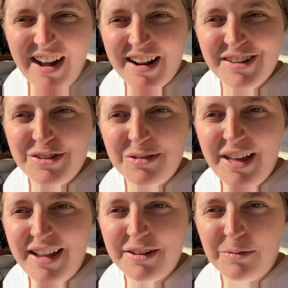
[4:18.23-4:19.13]
out how to do
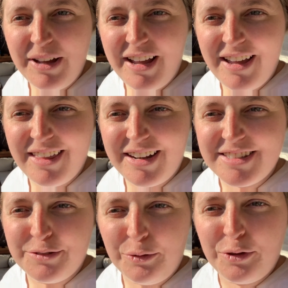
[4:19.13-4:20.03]
that in a way that
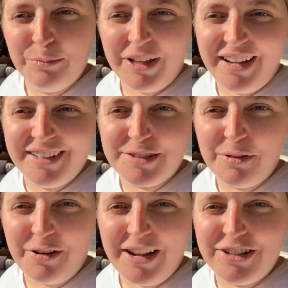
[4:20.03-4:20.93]
is still in compliance
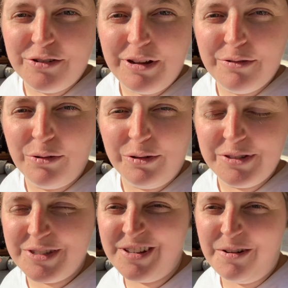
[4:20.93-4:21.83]
with our HOA
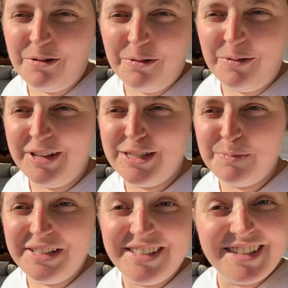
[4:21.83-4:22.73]
rules, so it's
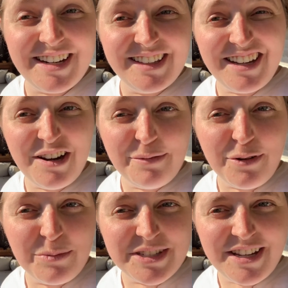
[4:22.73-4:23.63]
been sitting there
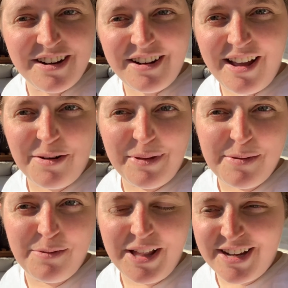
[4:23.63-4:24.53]
for almost a year now.
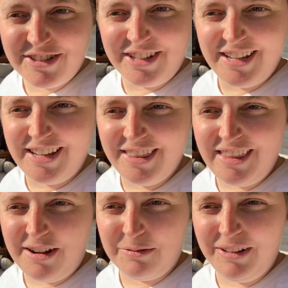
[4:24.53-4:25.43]
Maybe we'll actually get
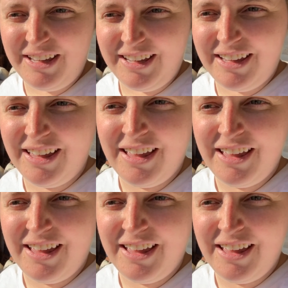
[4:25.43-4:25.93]
that working.